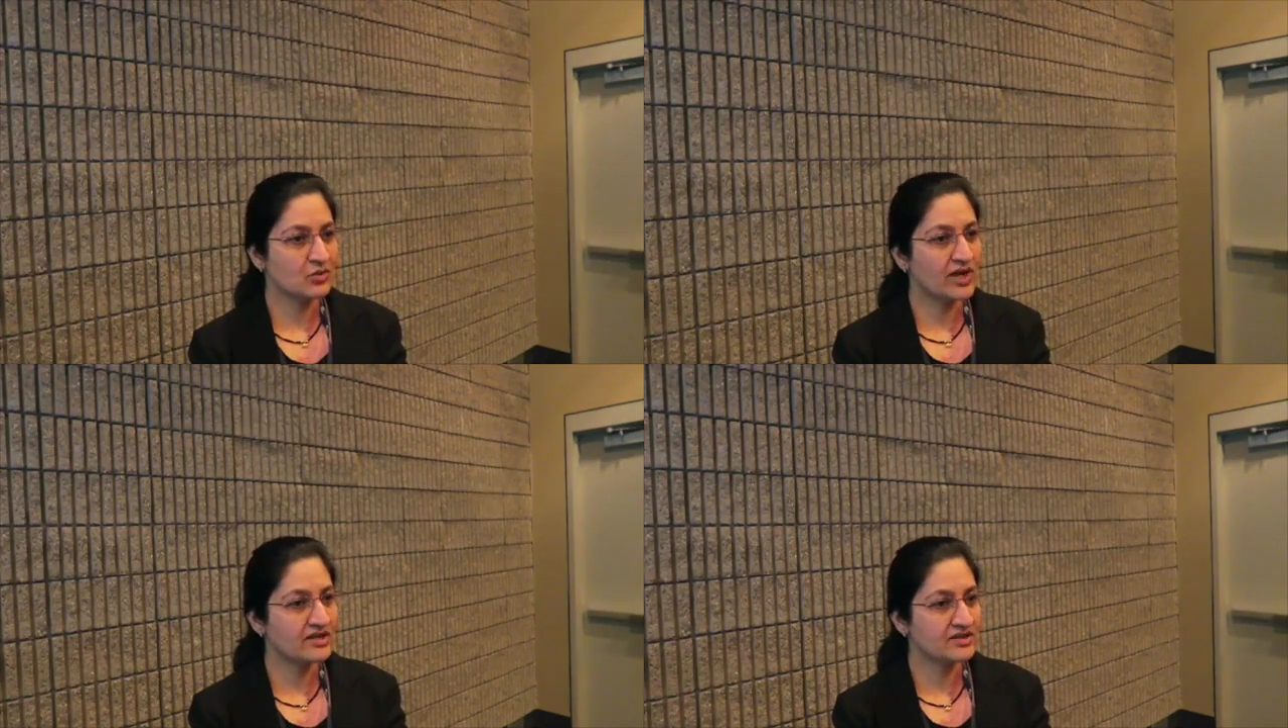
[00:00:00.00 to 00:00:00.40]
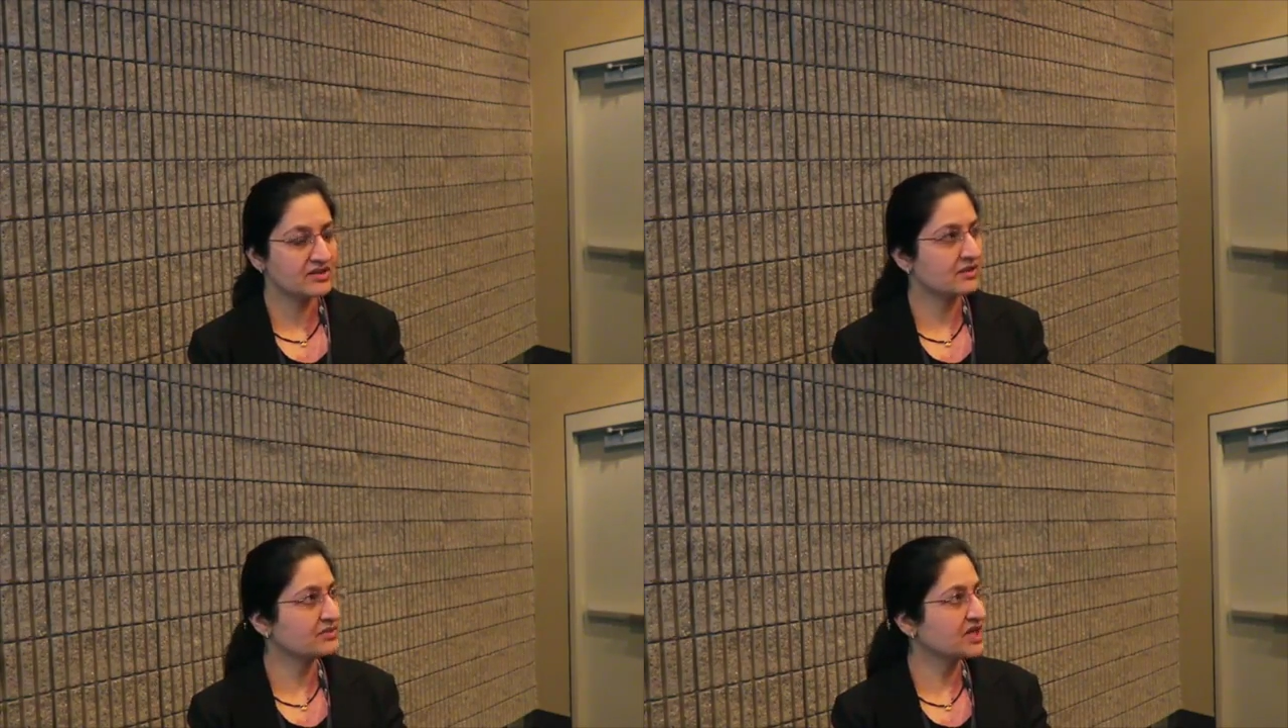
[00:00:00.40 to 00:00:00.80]
waste
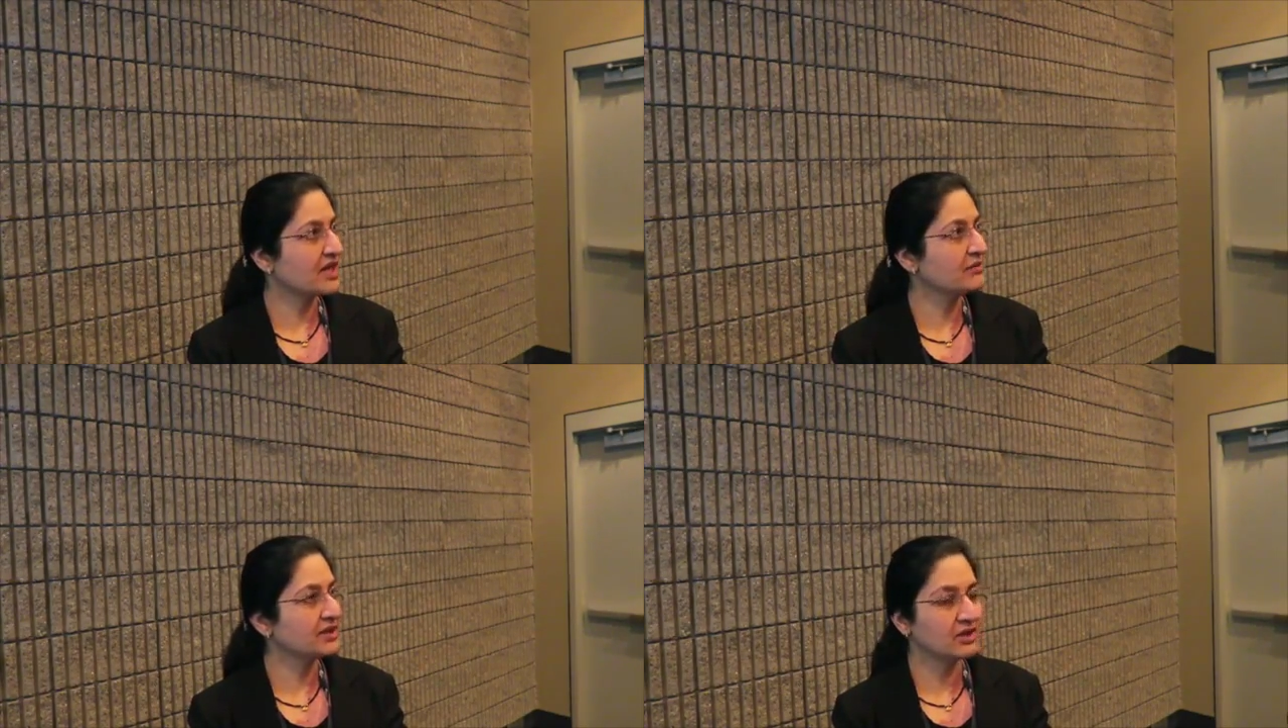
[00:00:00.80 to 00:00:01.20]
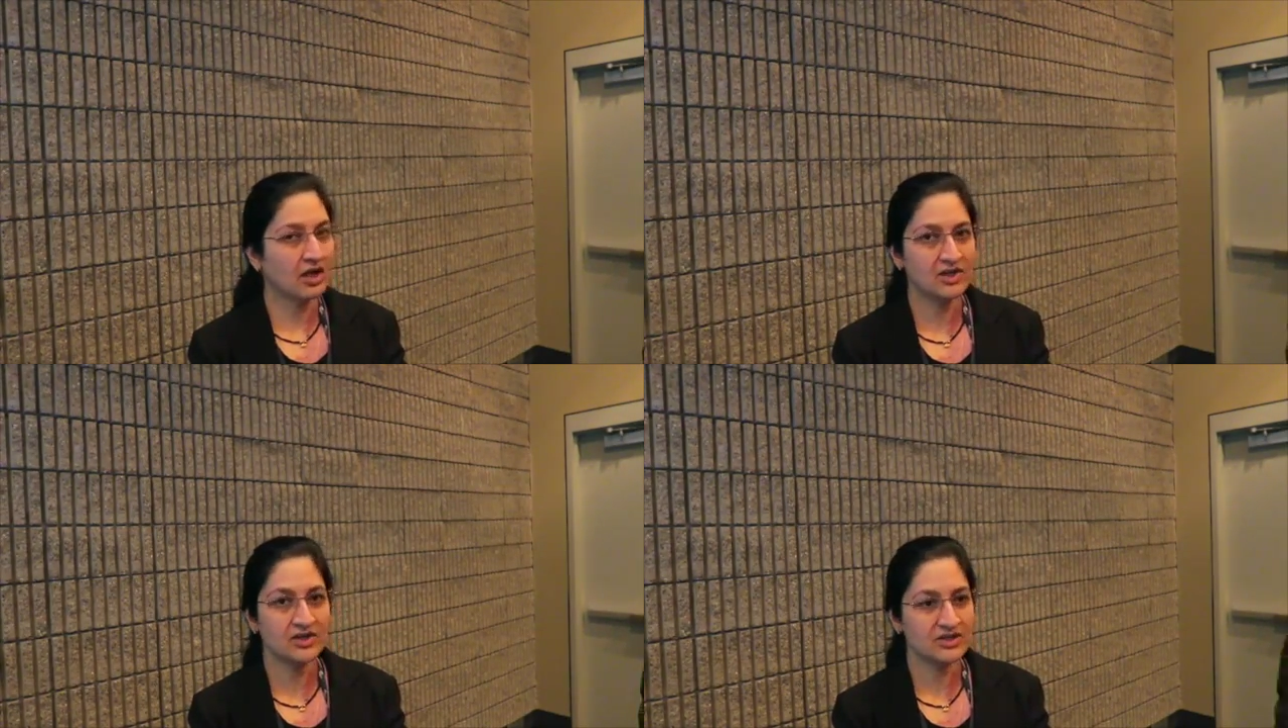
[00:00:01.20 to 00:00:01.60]
some time and
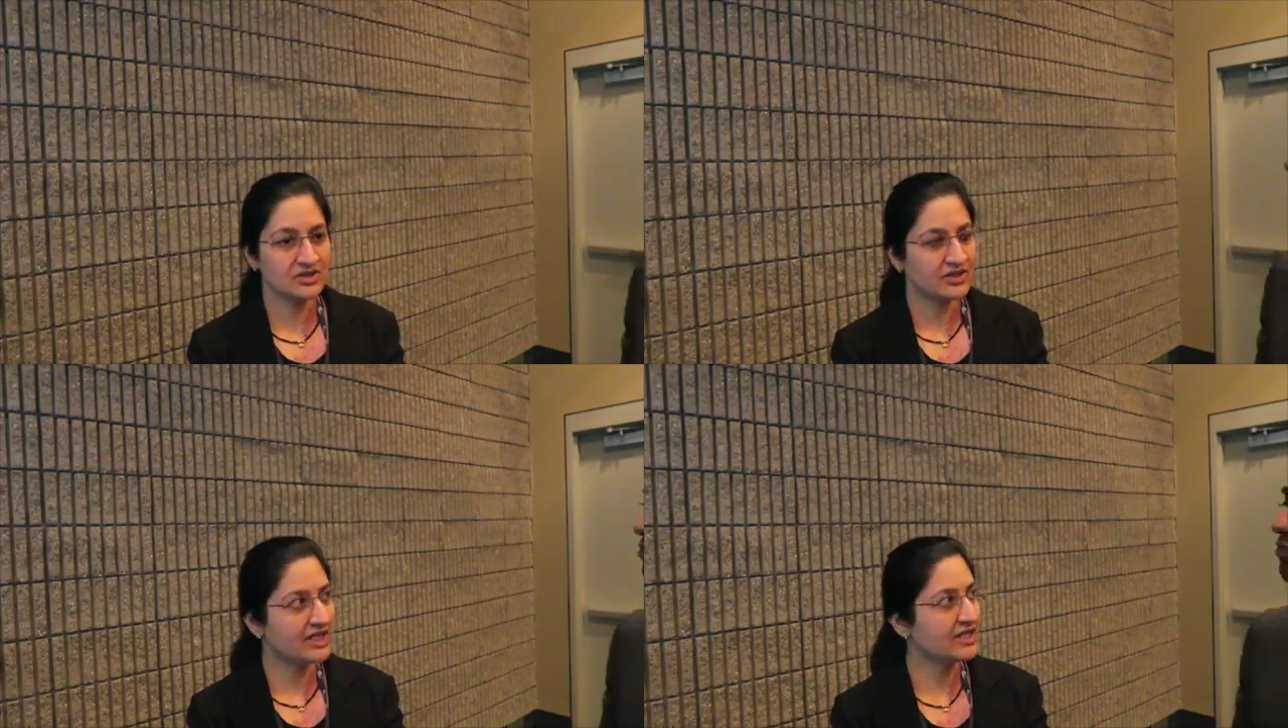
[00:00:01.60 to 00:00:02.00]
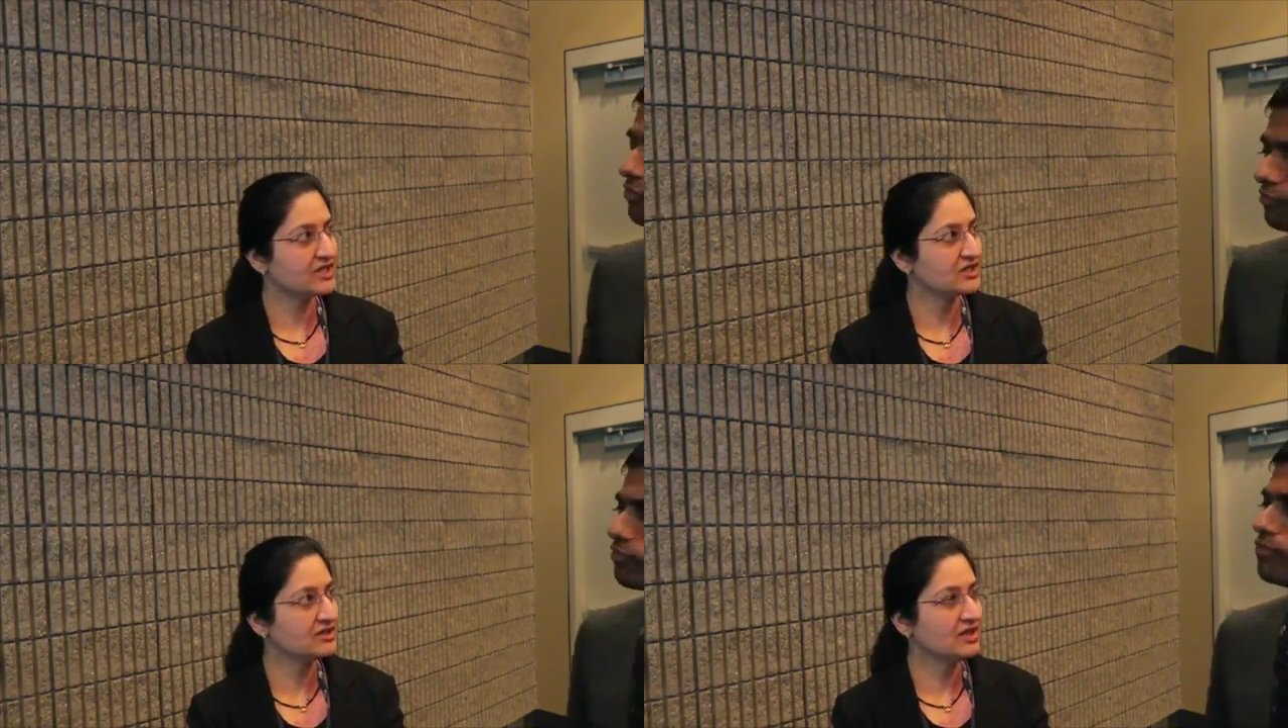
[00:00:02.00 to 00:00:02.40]
contrast and
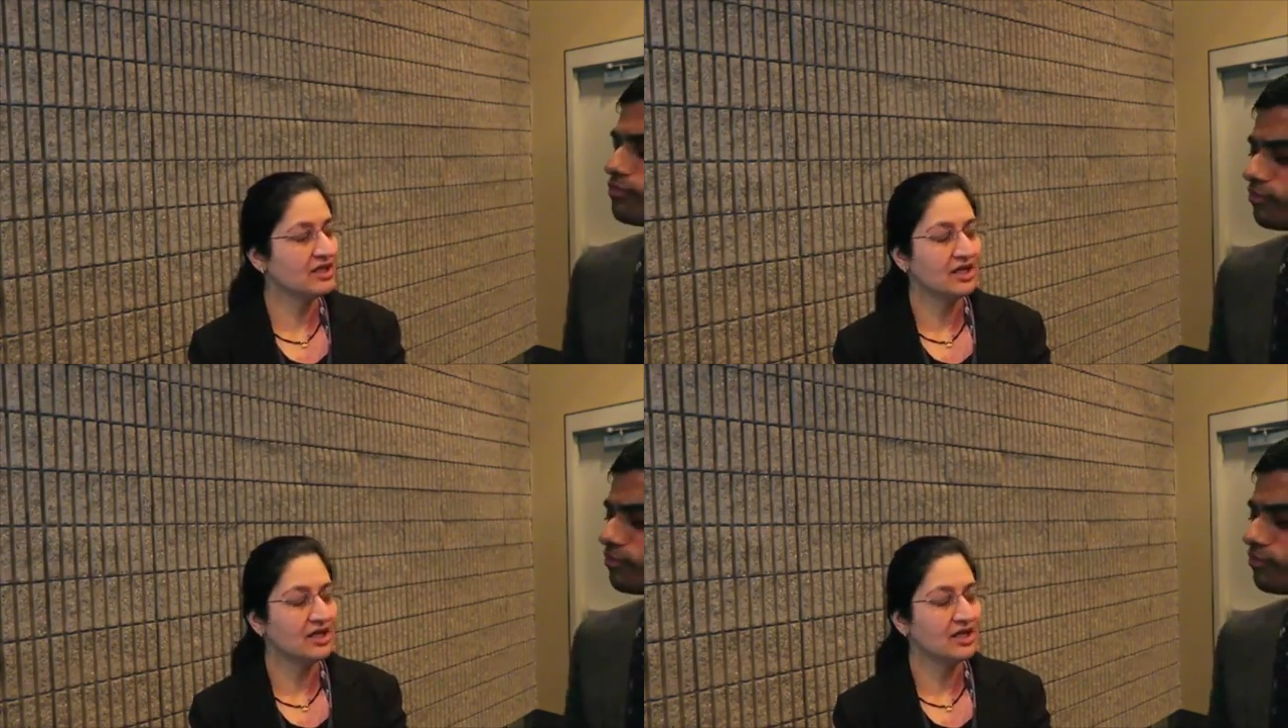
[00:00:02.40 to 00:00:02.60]
radiation.